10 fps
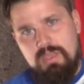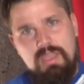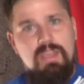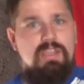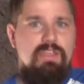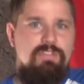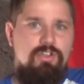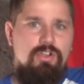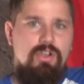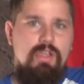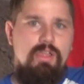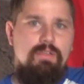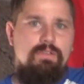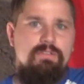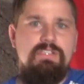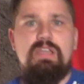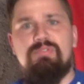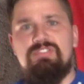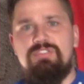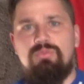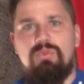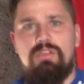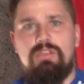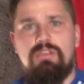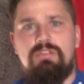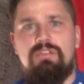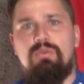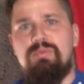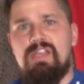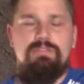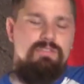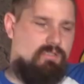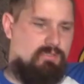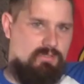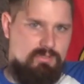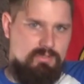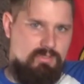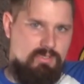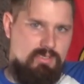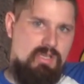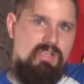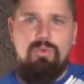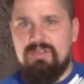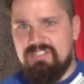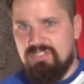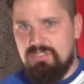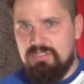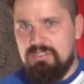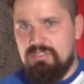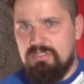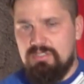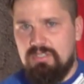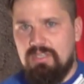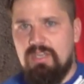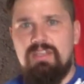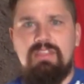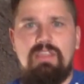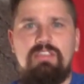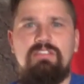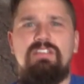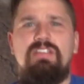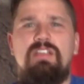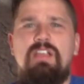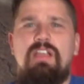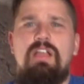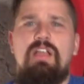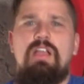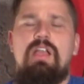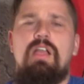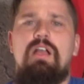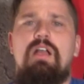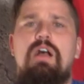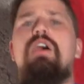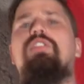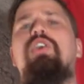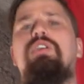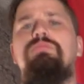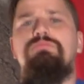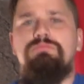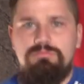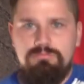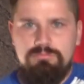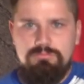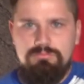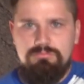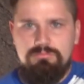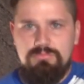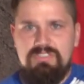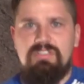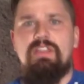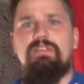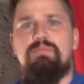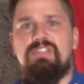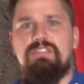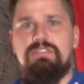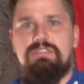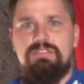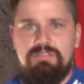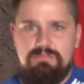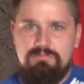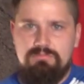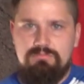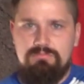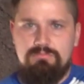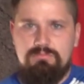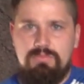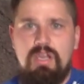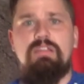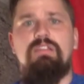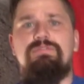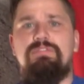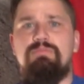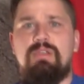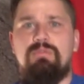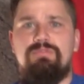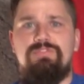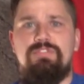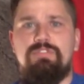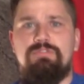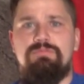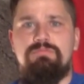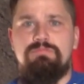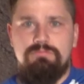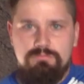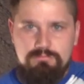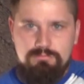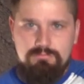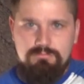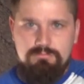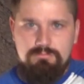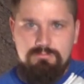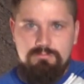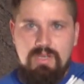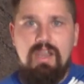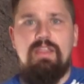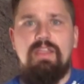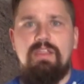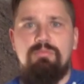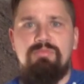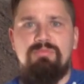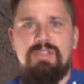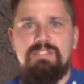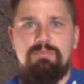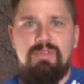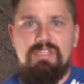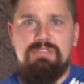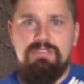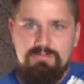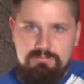Any other topics you want to know about? Any questions? Anything? Holla. Because I like making these. I'd love to make one for you. I like helping my teammates.